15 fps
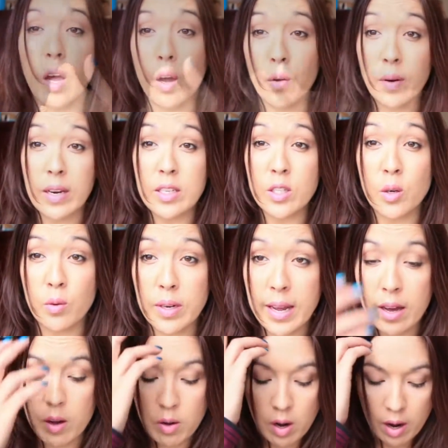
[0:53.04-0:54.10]
All right, so
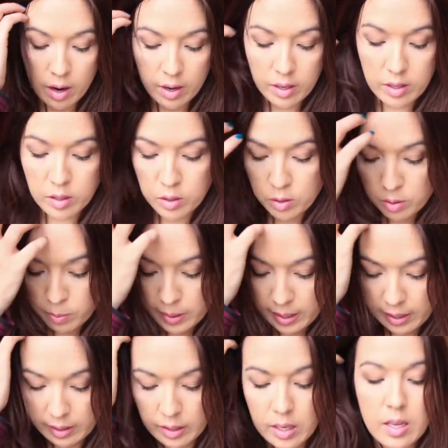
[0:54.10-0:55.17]
now on to the
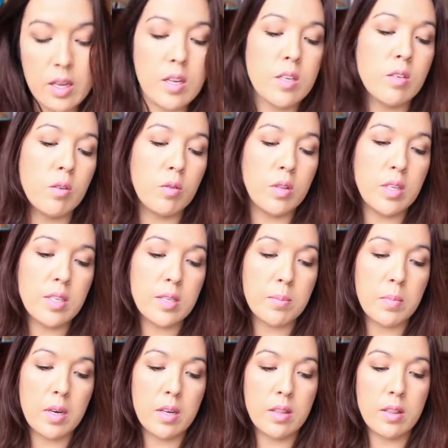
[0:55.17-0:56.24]
bag. So this
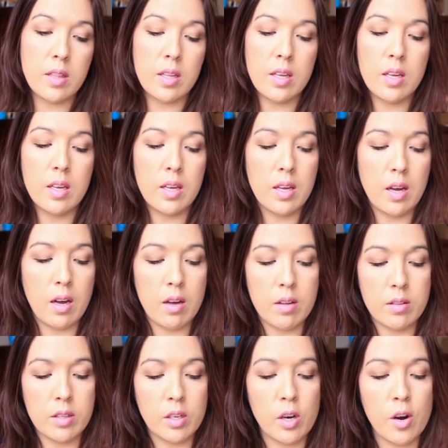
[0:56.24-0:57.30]
month,
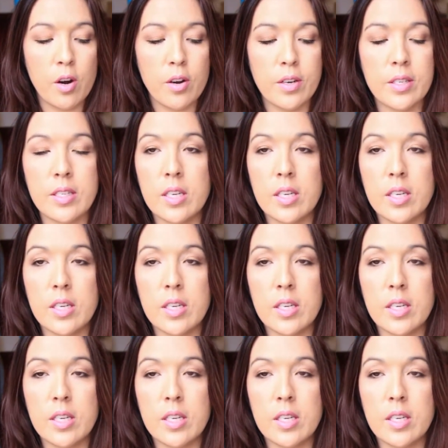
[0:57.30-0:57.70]
on the card it